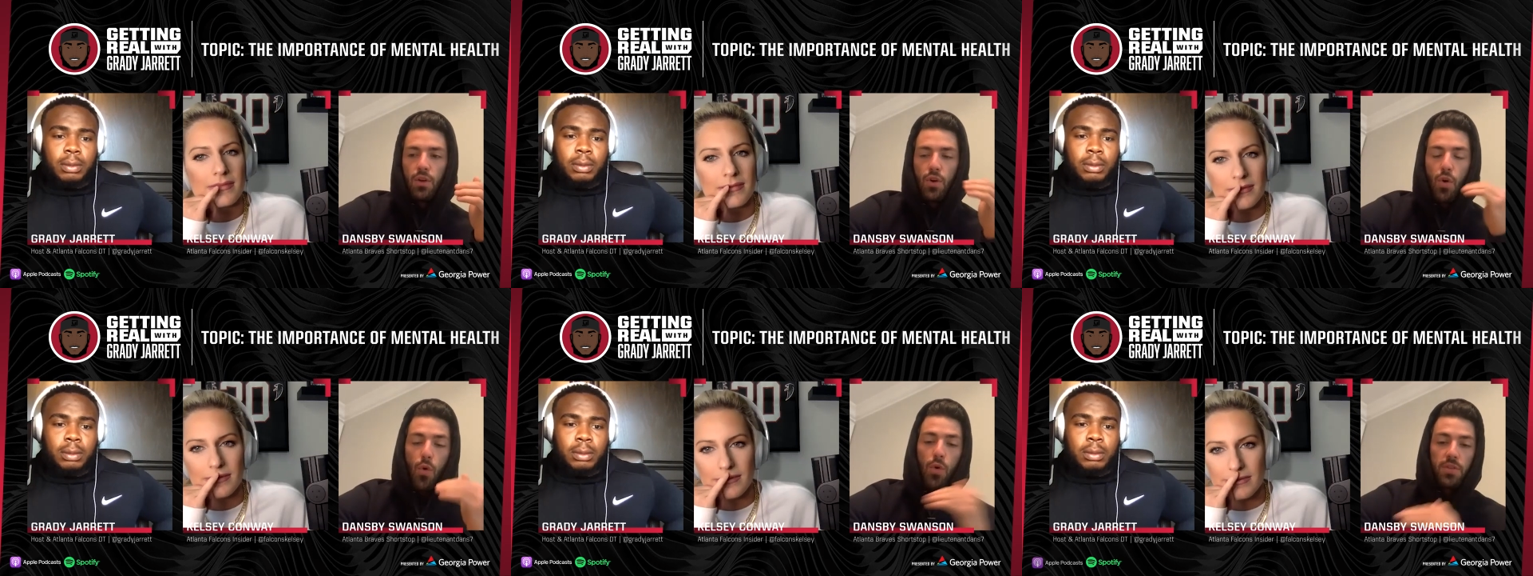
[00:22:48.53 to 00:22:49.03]

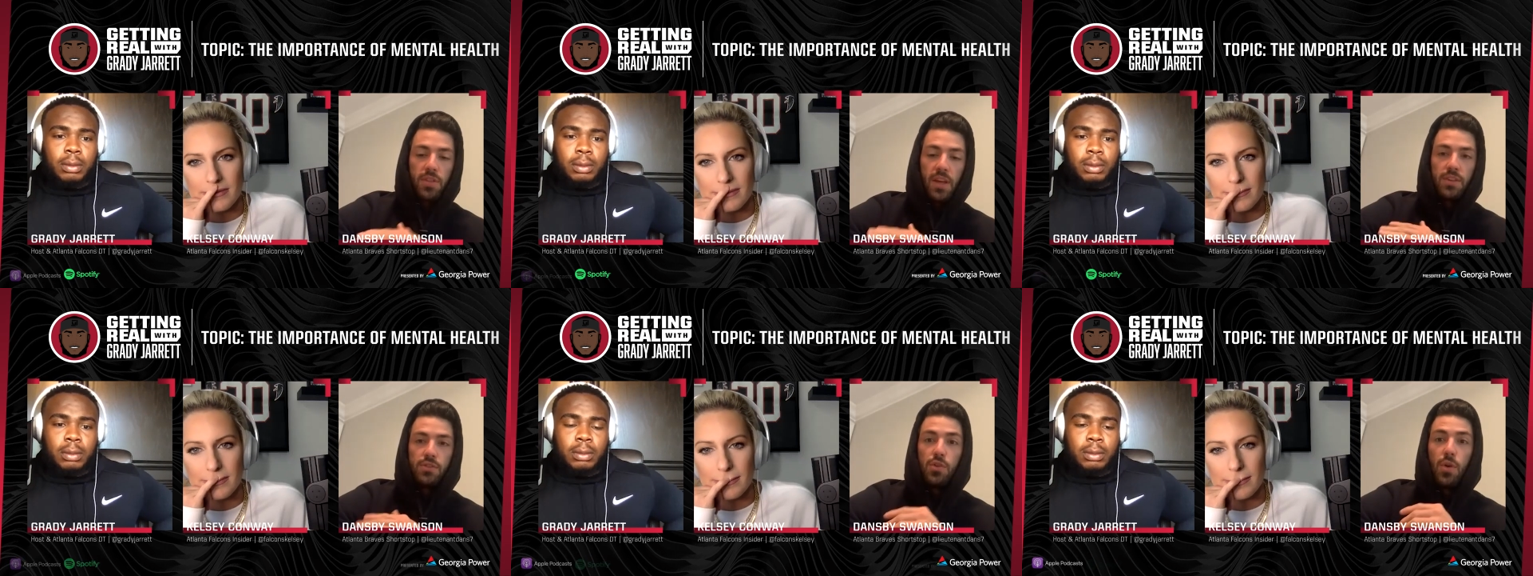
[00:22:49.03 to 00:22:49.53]
Speaker 1: core
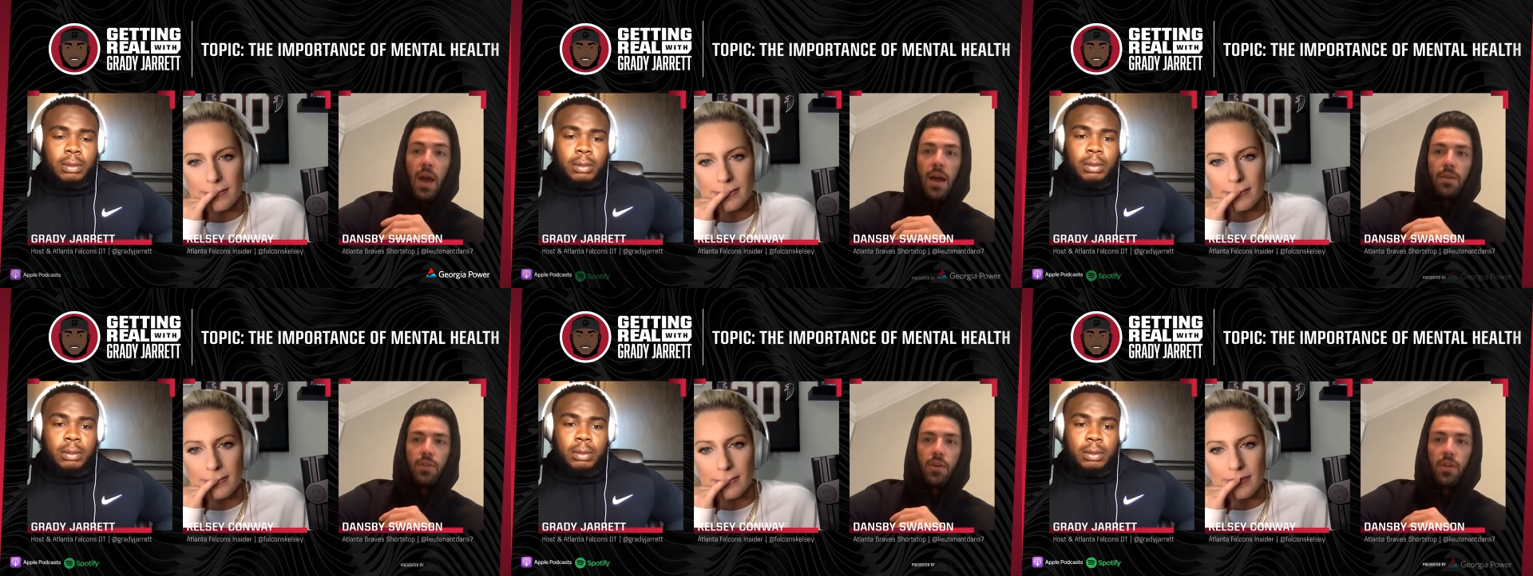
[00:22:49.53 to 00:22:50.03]
things do you
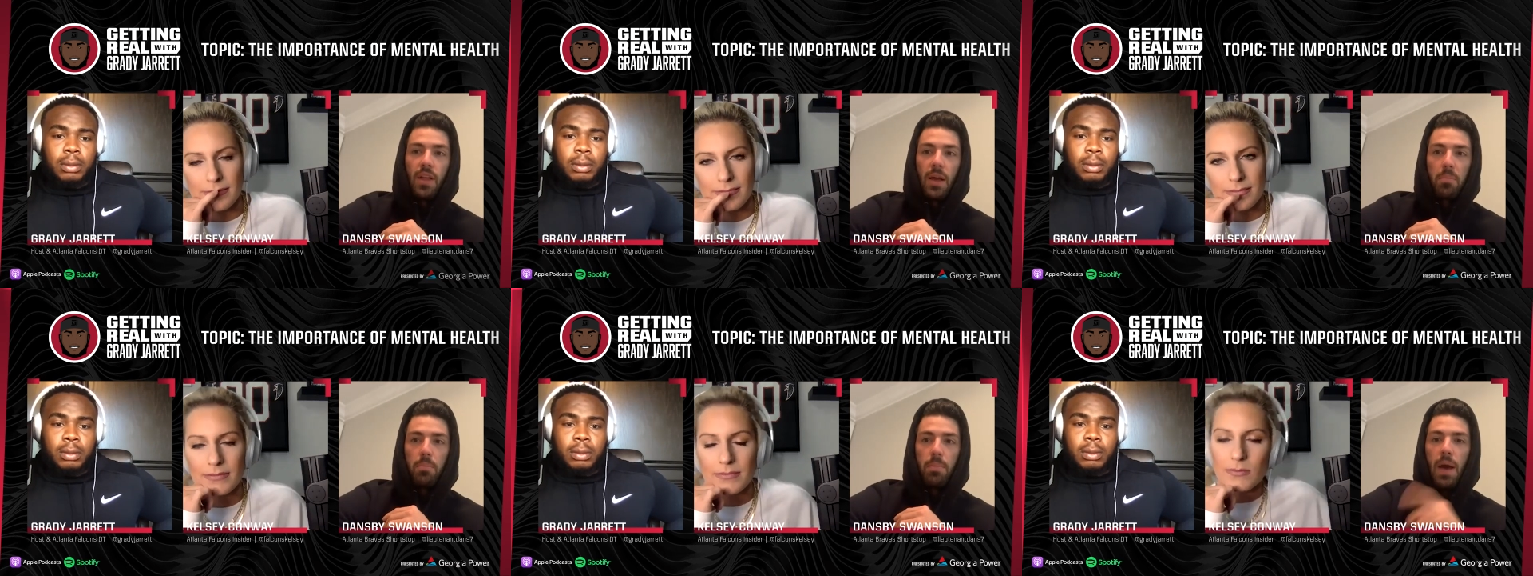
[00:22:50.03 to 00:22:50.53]
have that are like
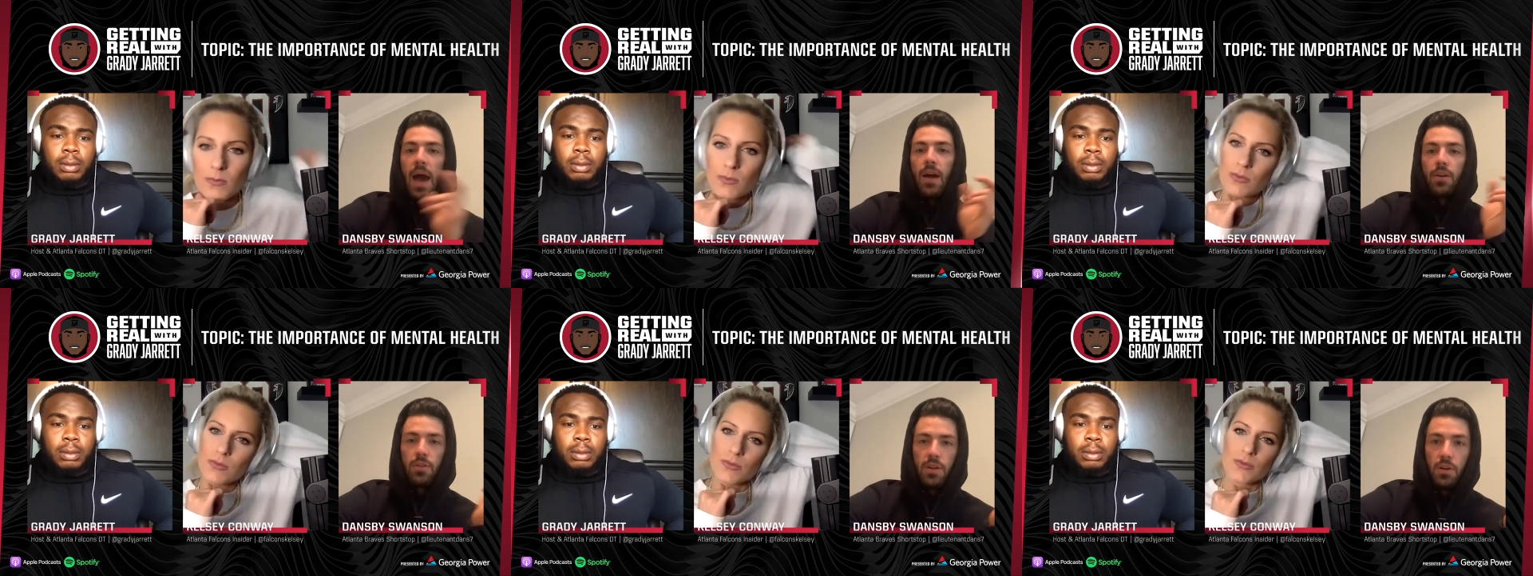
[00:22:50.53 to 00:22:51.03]

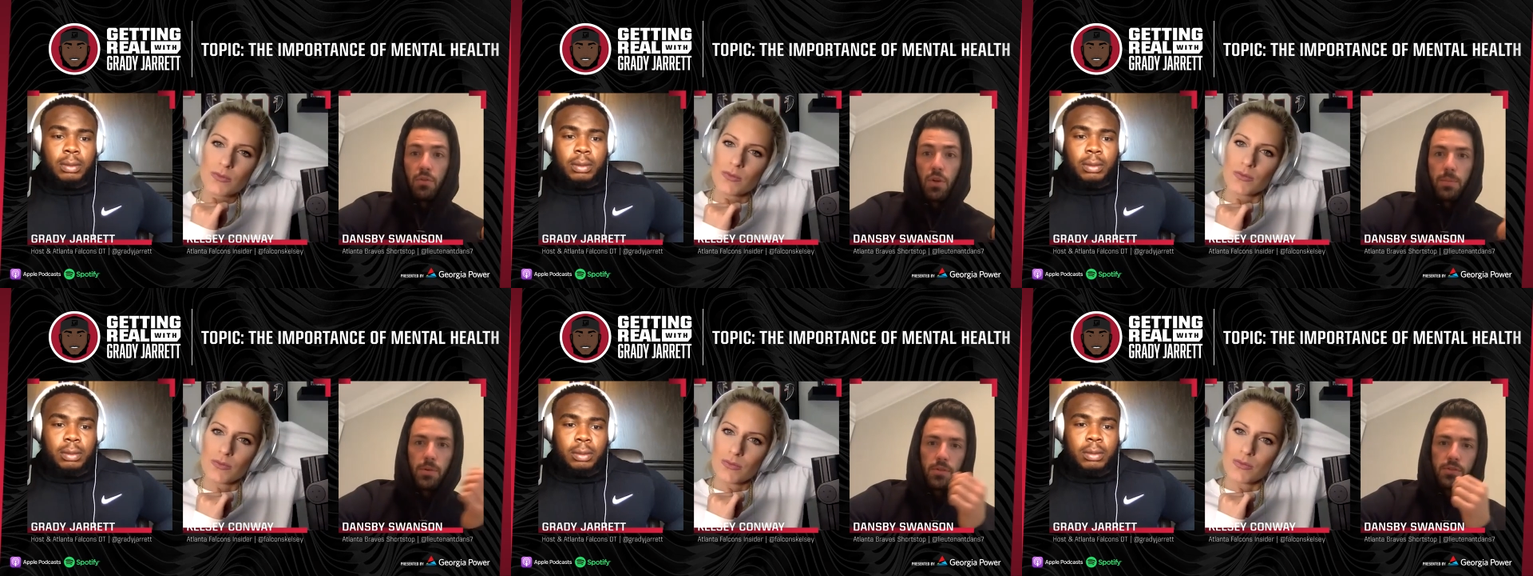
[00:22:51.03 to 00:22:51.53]
pattern
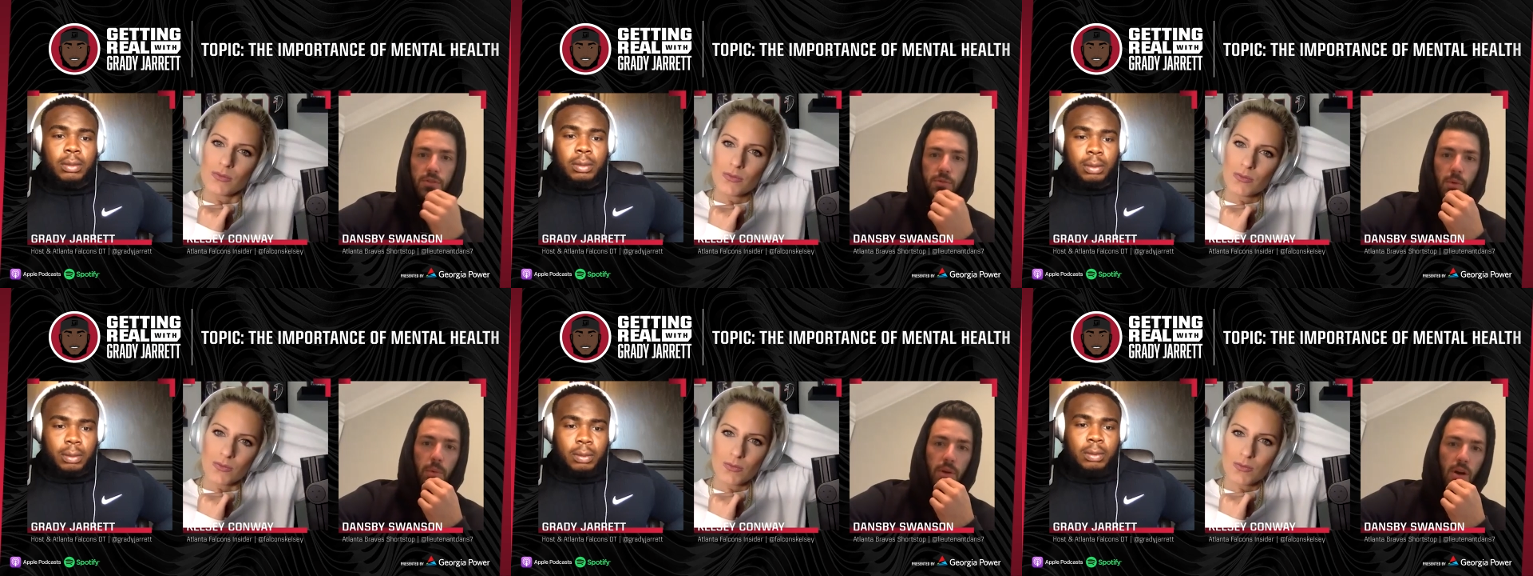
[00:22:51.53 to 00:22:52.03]
interrupters is
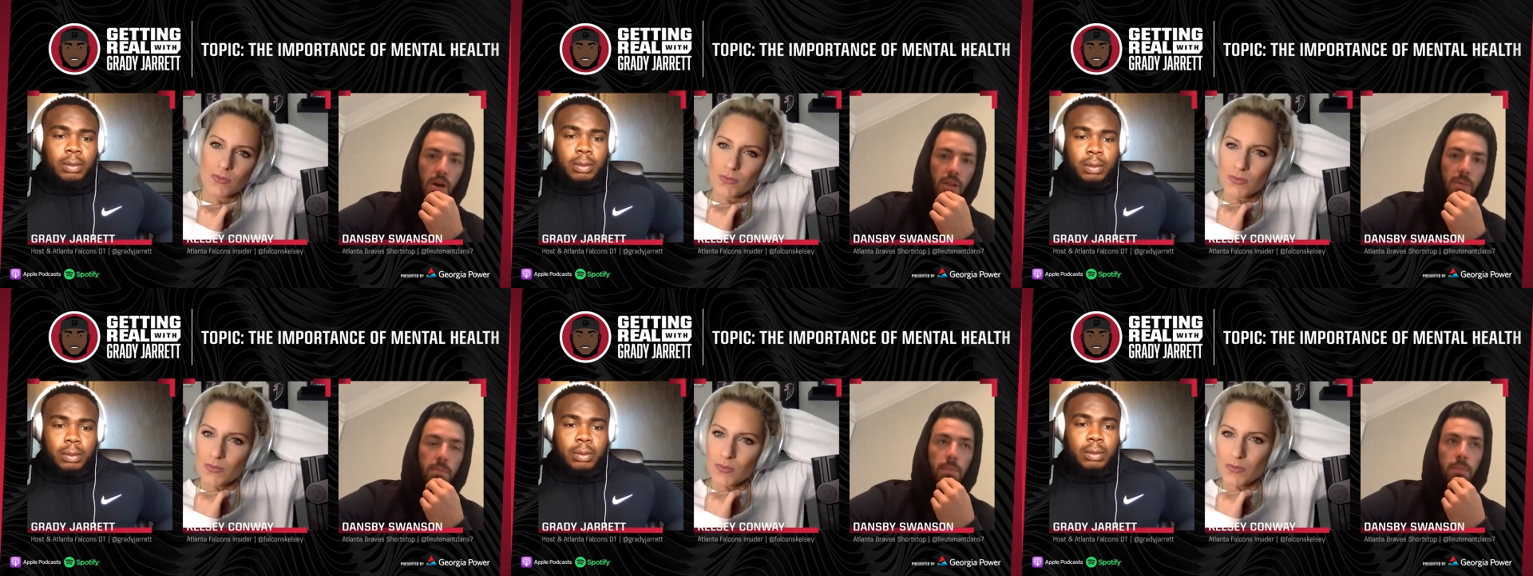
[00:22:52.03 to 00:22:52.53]
what we mm-hmm. call
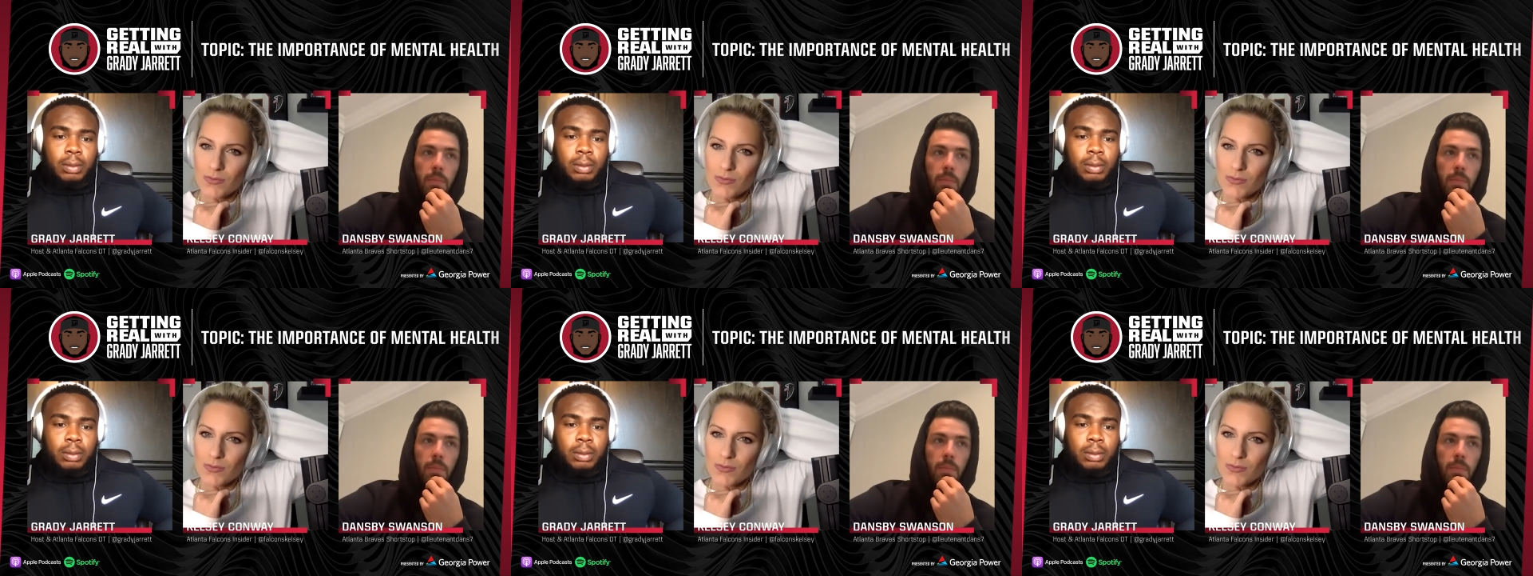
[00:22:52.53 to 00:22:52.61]
them.